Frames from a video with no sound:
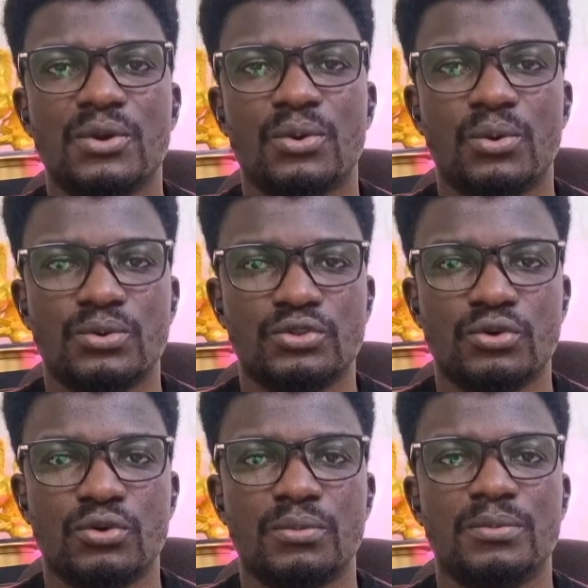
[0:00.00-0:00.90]
goes
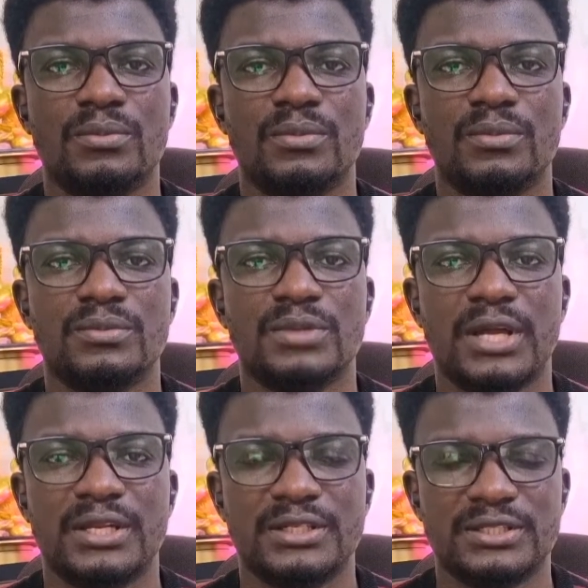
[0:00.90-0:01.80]
home
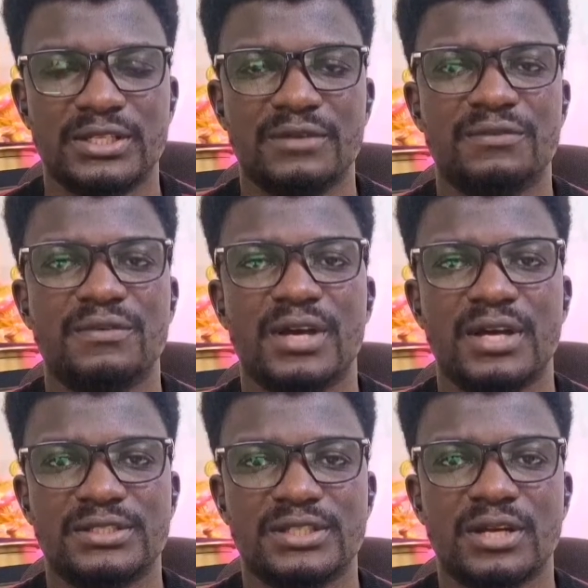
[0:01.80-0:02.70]
and is safe
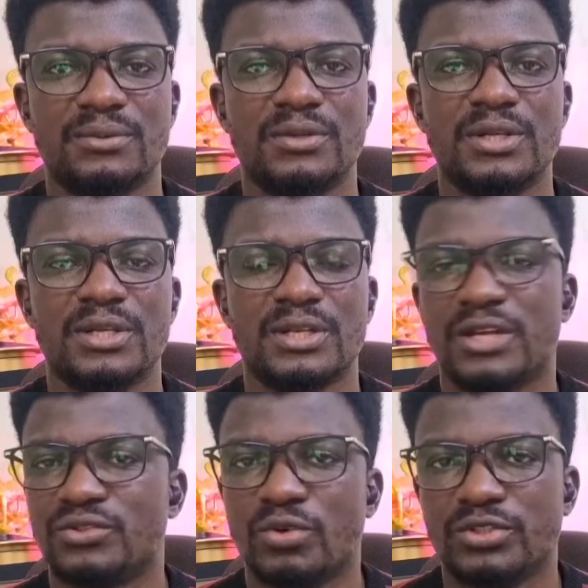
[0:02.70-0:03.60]
and sound.
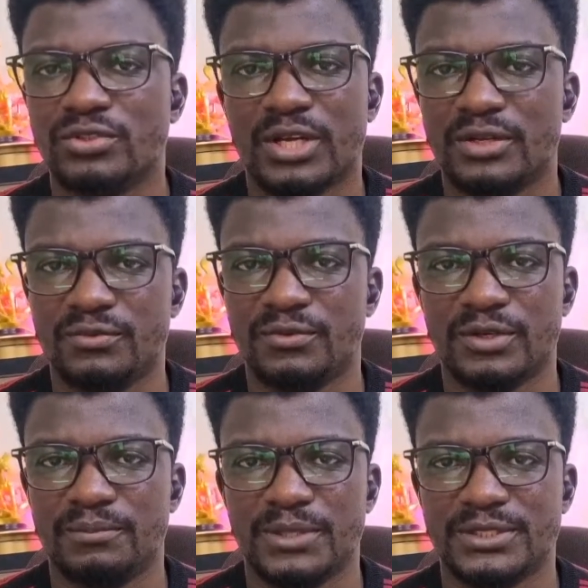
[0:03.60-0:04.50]
That's what you can do for the
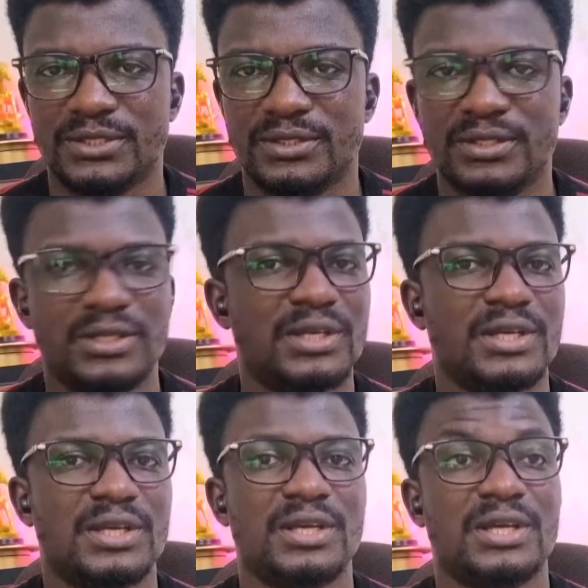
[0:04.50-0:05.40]
person.
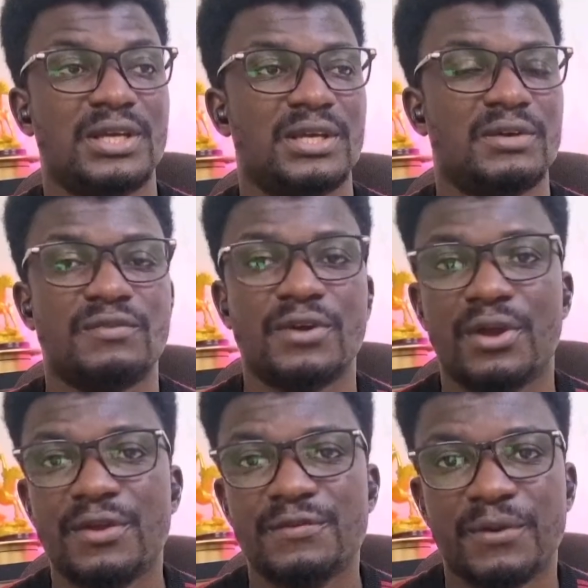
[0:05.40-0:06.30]
For
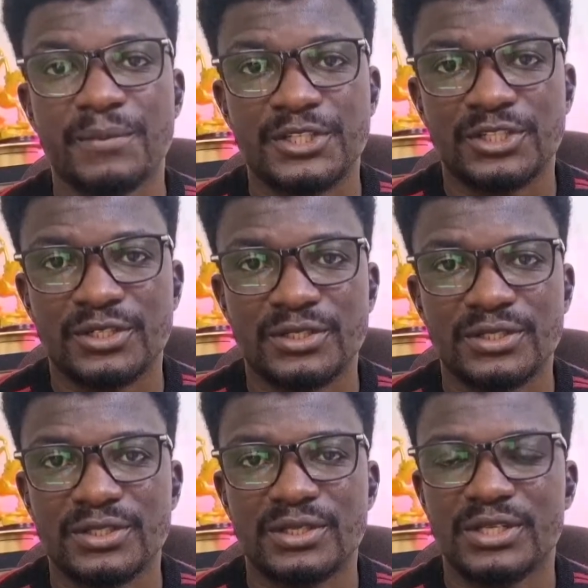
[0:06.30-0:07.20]
your information,
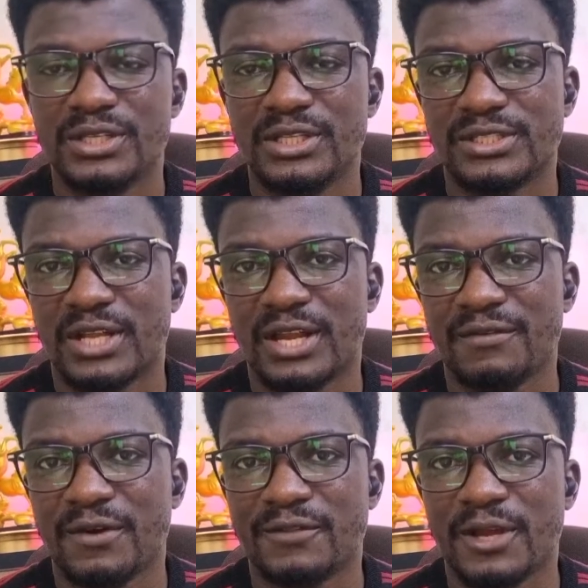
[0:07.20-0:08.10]
the saliva
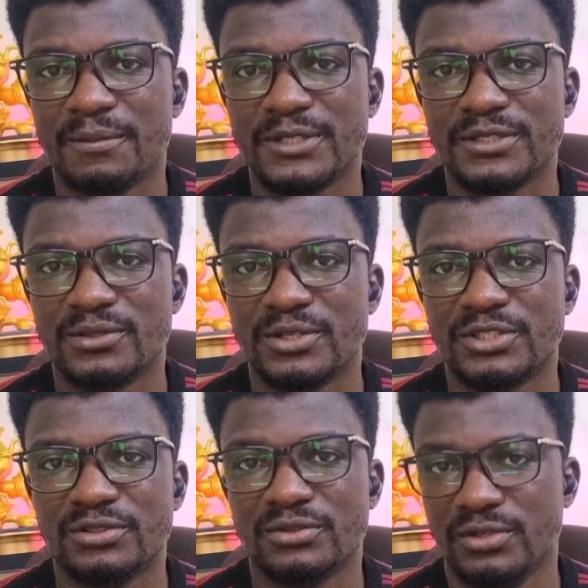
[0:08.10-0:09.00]
of that person
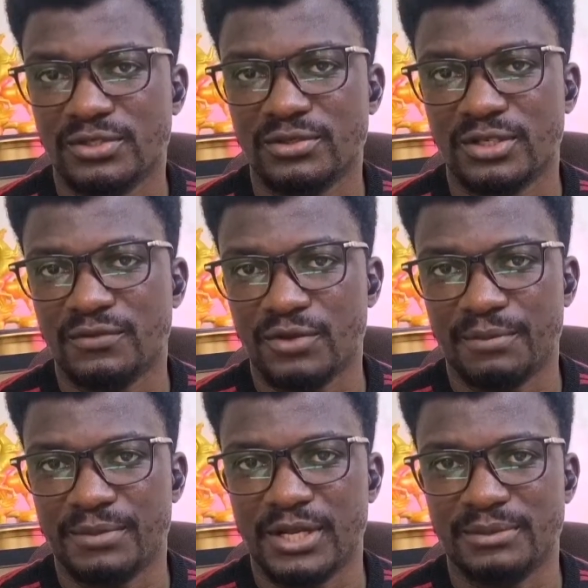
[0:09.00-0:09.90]
touching you does not give you
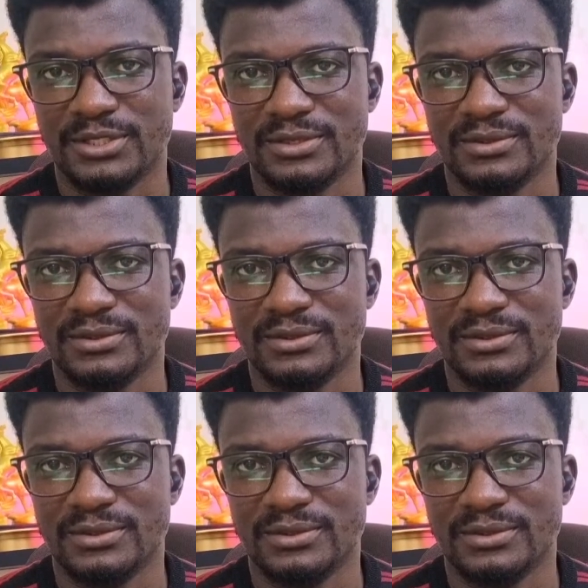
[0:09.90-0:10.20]
epilepsy.